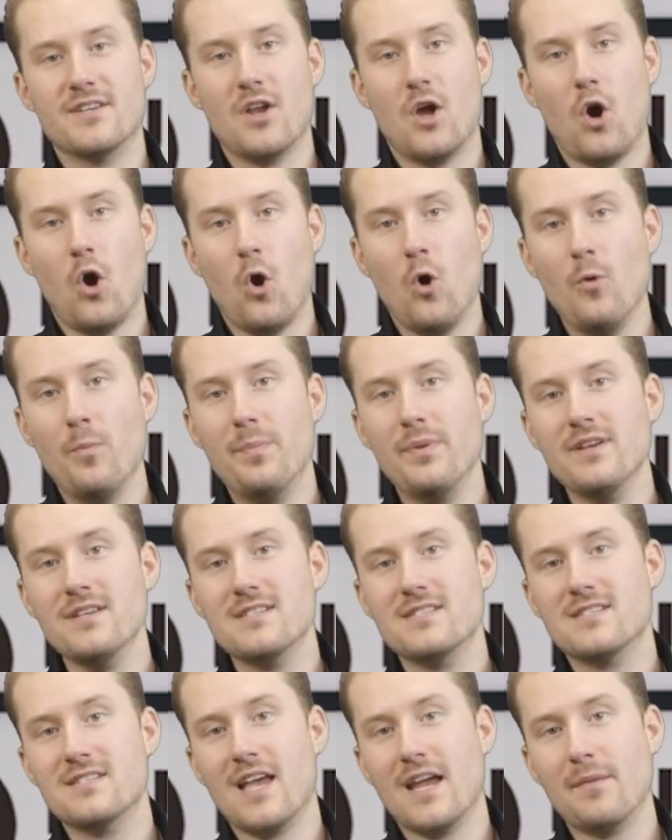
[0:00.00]
an open
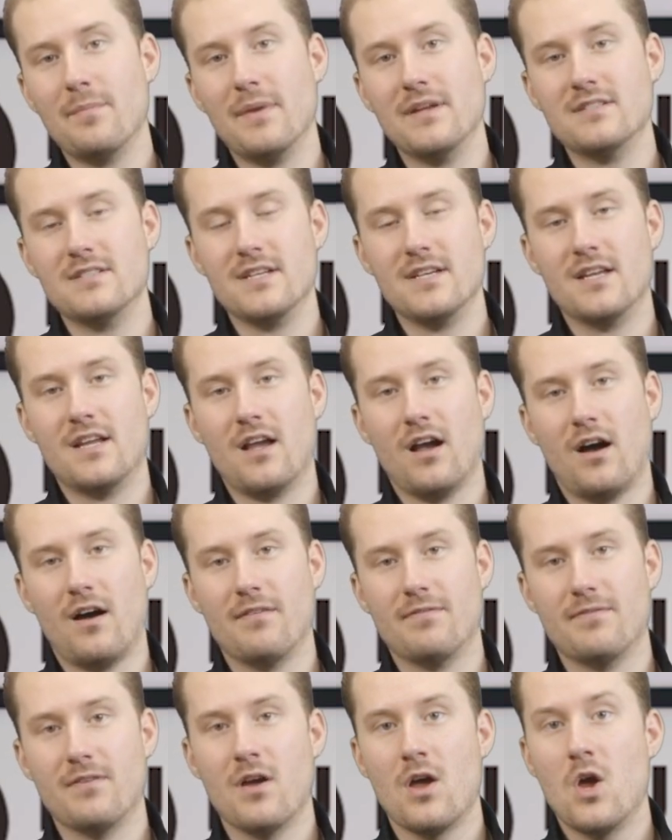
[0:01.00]
segmented
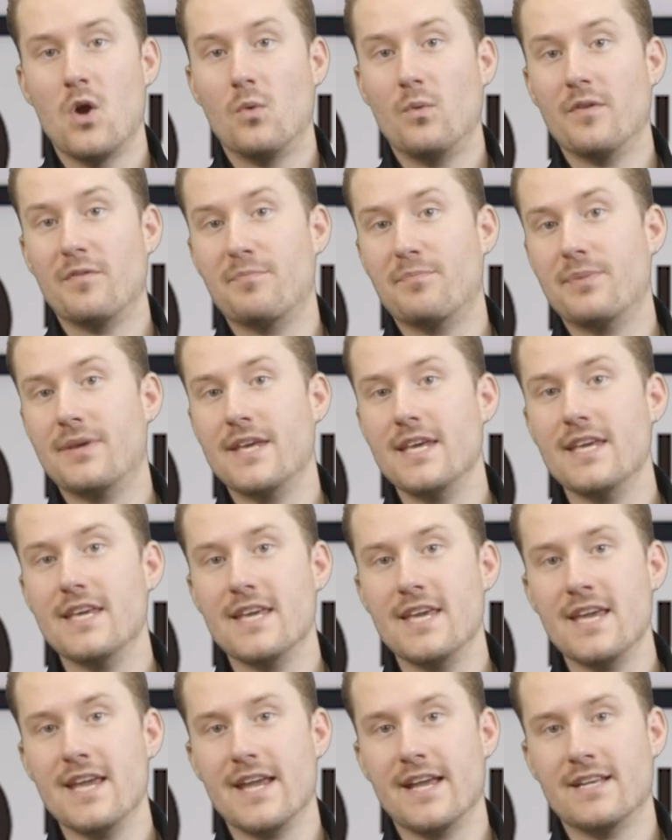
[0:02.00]
cuff with
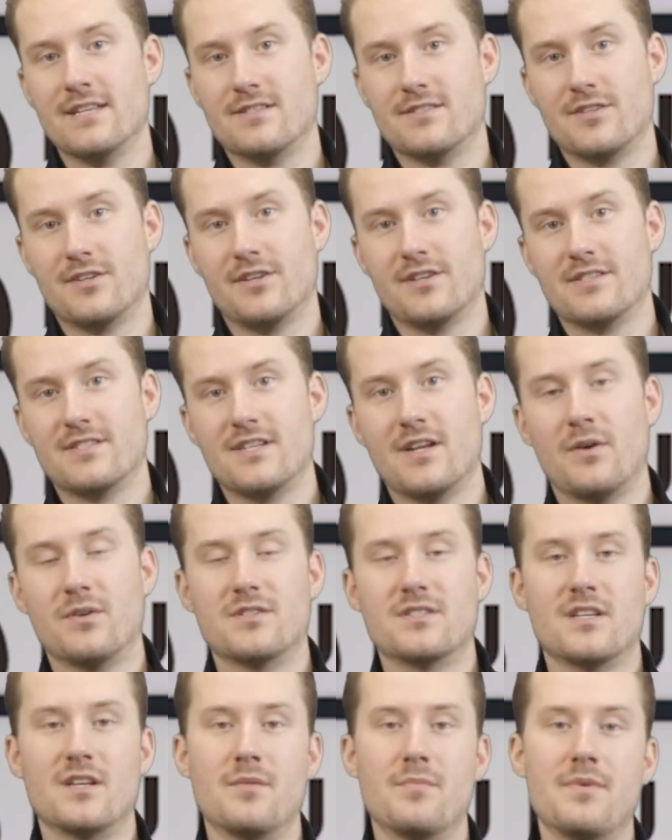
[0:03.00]
PE inserts. Now
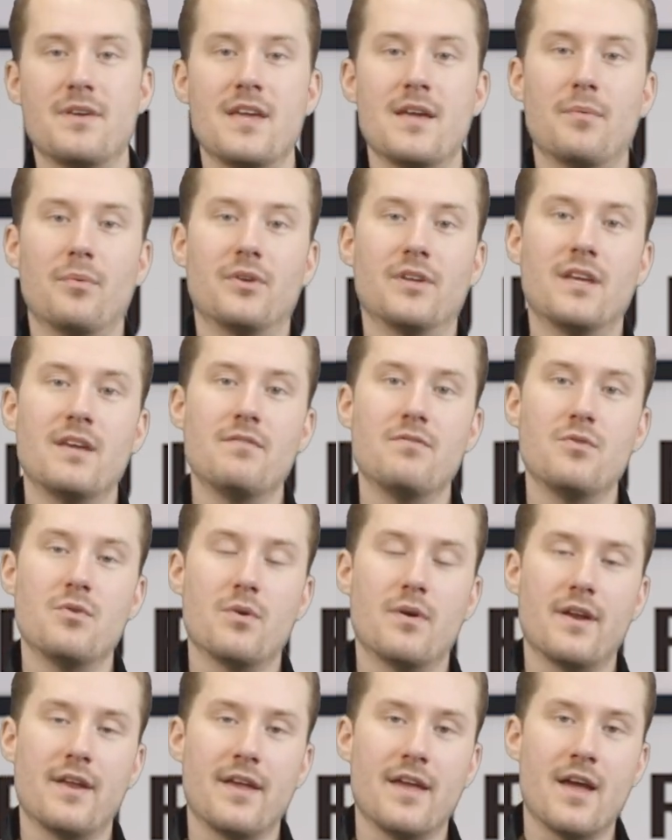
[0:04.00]
it's gonna be able to give
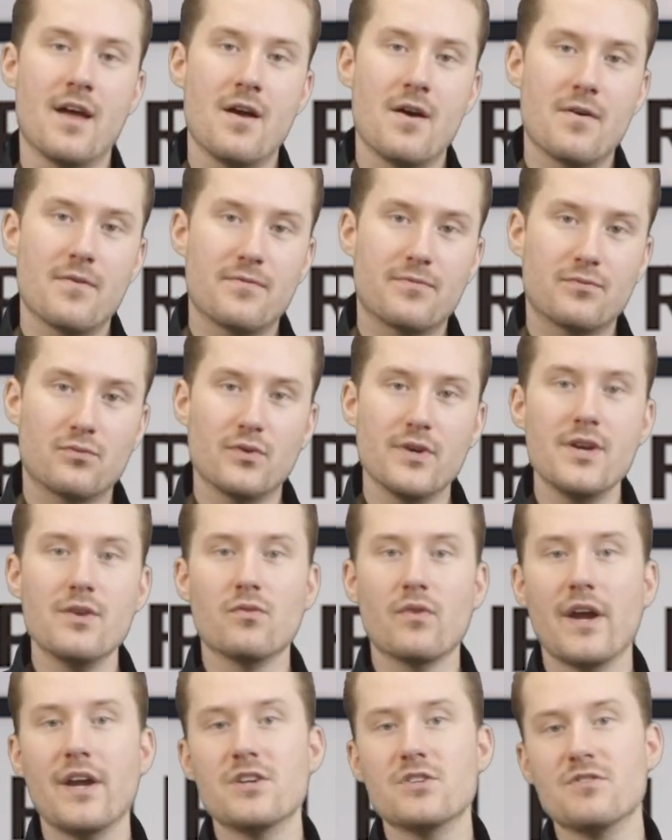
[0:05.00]
you a free
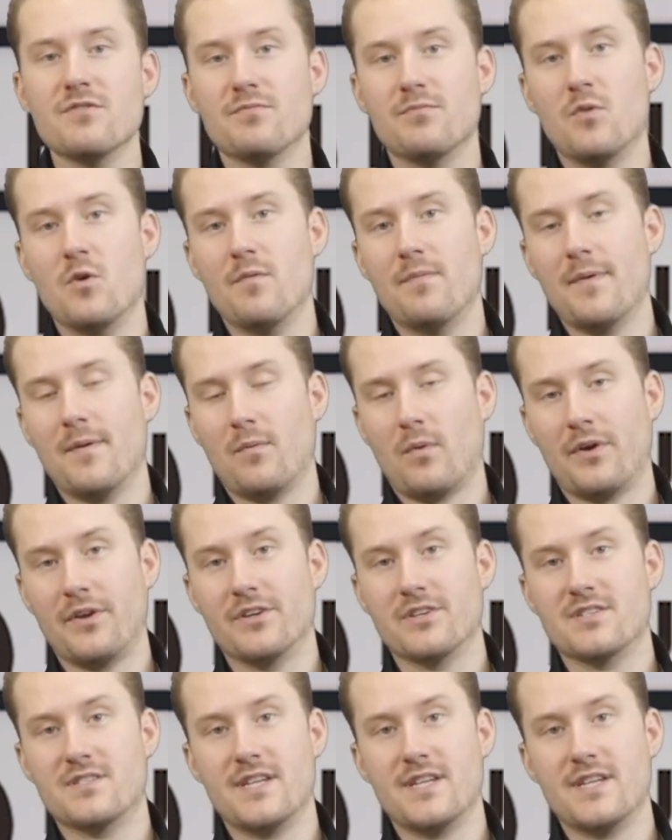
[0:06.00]
range of movement while you're